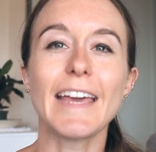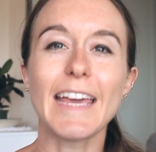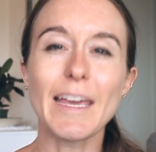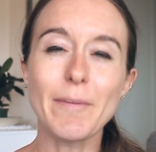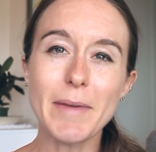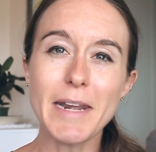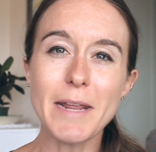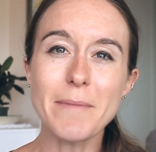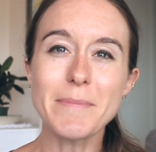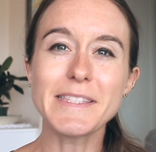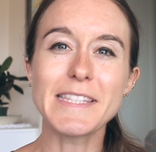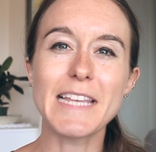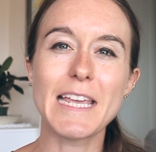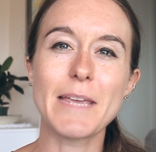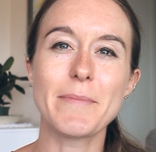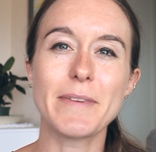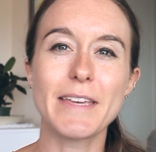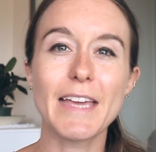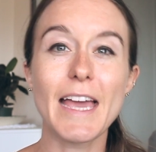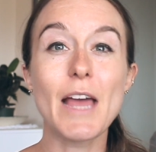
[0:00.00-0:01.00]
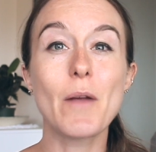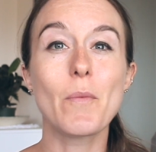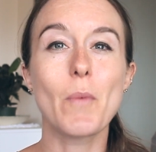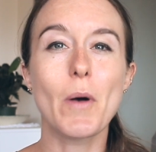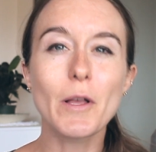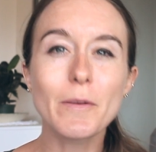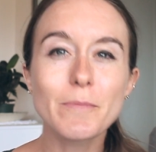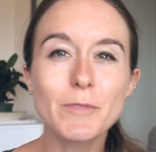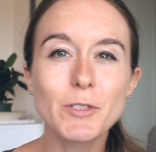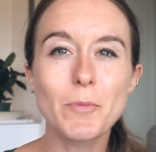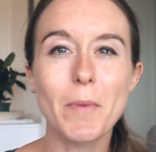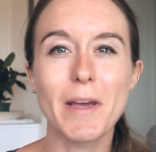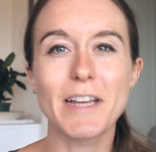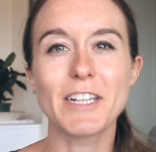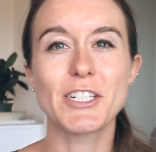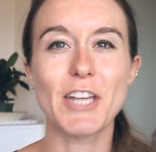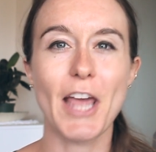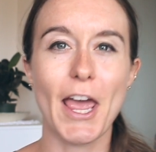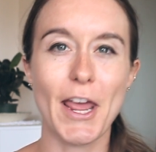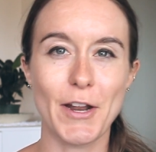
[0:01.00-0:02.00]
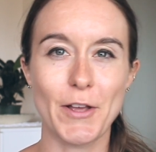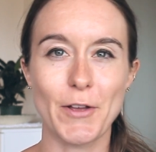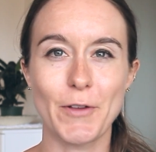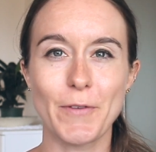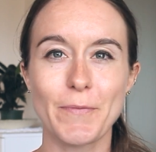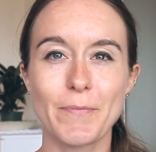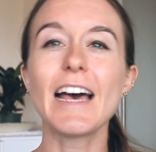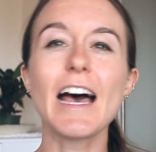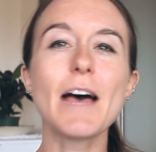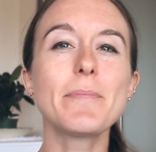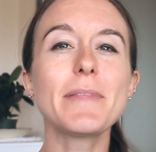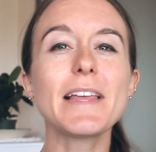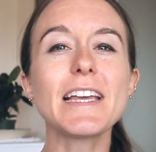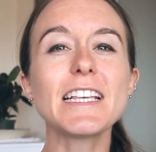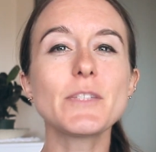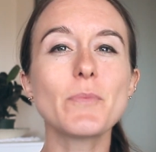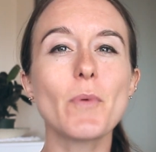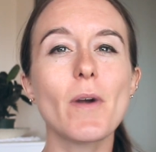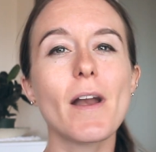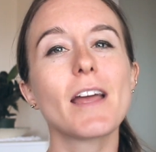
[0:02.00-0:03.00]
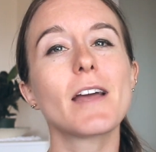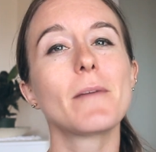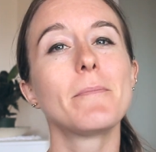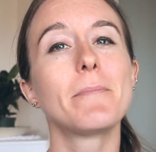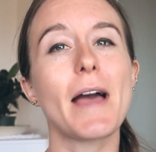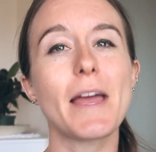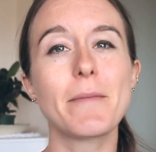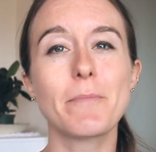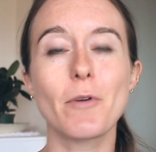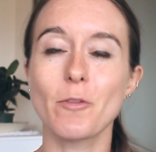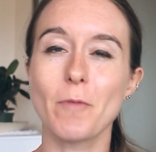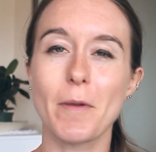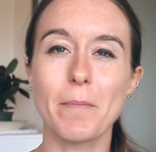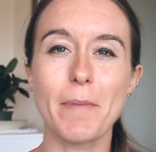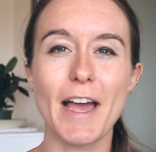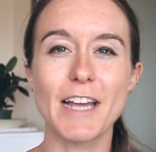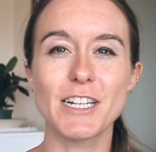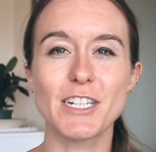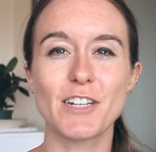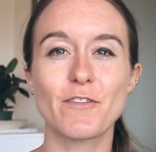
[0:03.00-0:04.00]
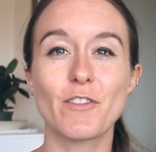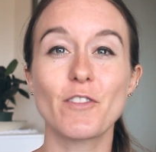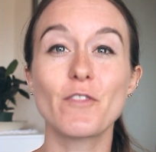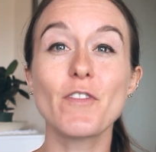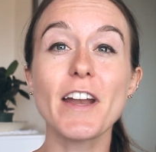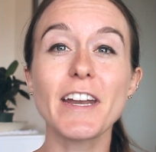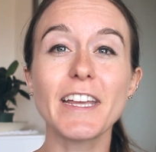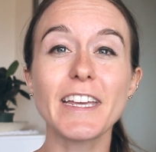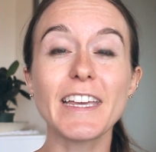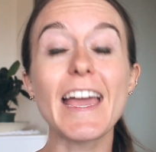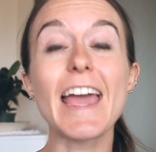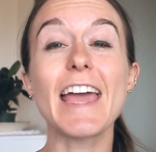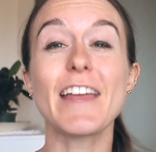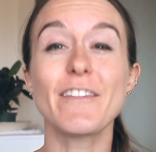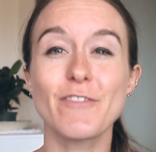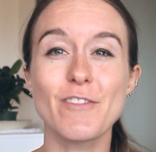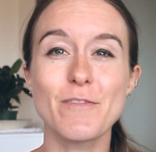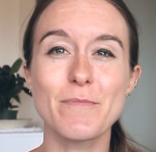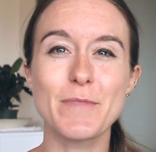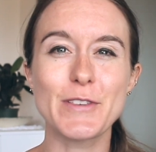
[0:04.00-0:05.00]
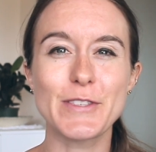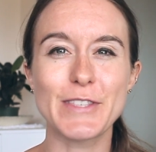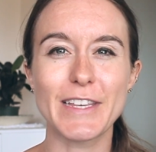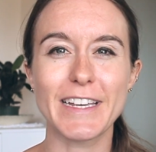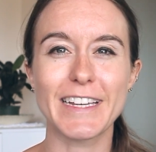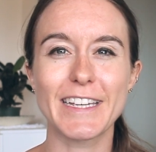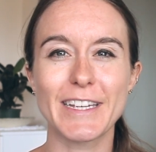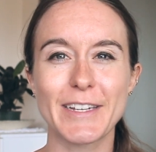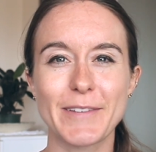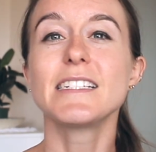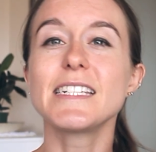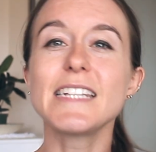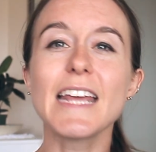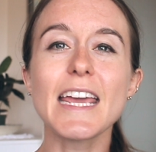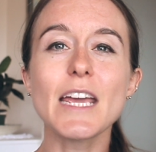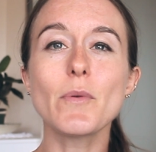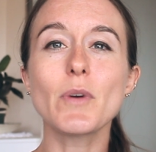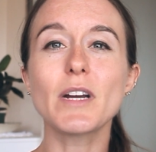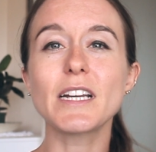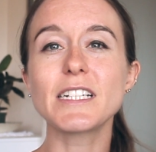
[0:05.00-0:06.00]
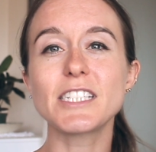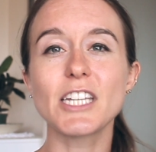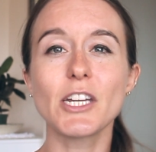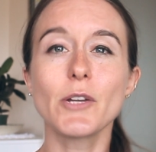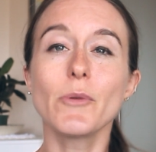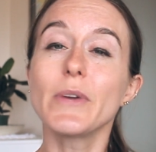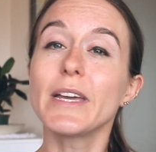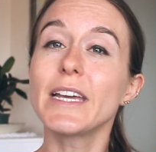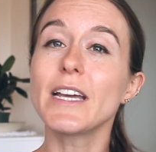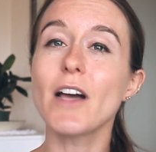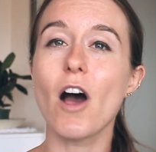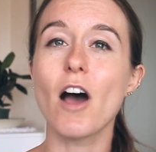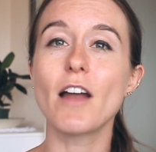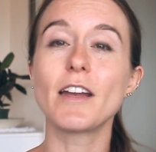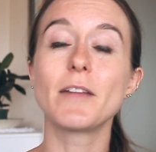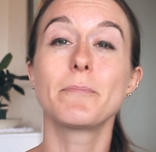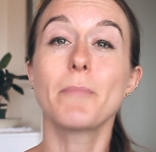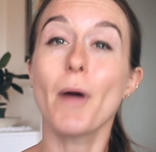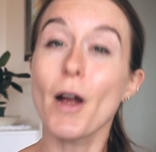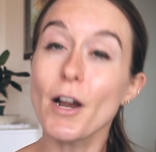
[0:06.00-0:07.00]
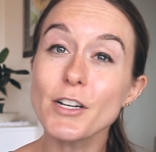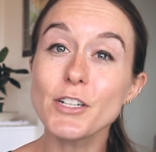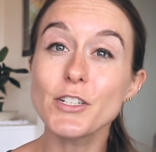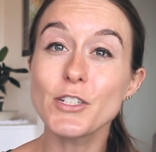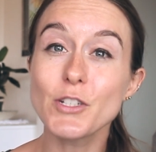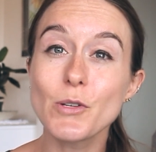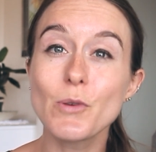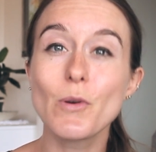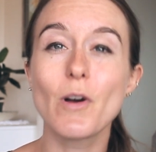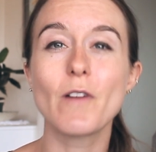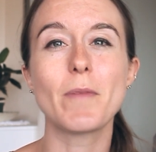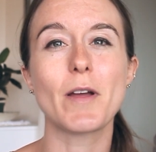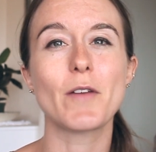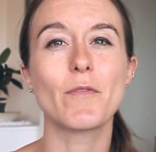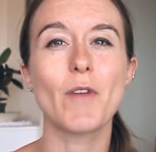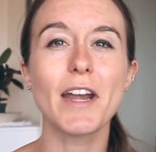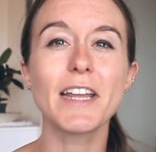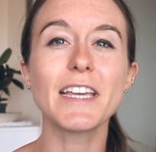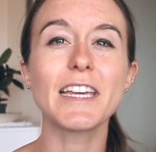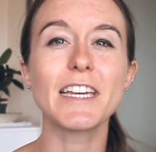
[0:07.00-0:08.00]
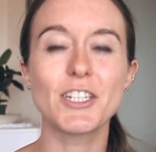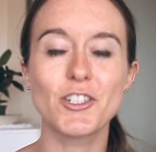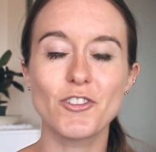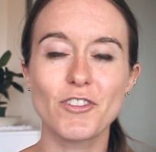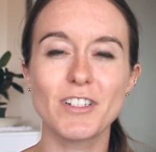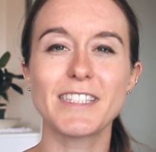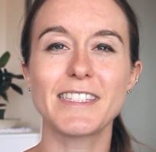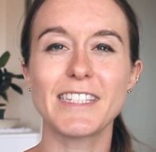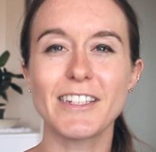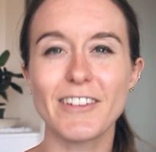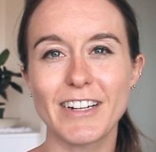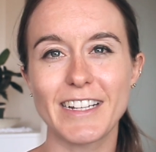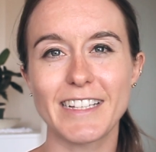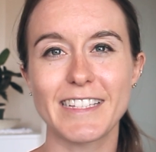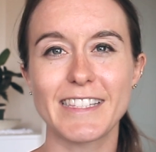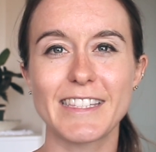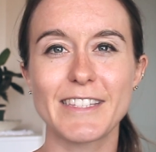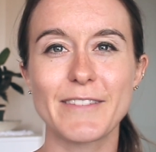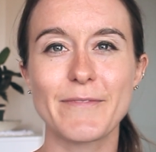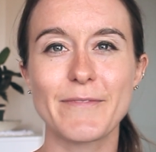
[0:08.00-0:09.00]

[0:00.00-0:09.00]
Hey, my name is Amy and welcome to my channel, a place where I combine both my passion for running and for music. Today we're continuing on in part 2 of my running injury series.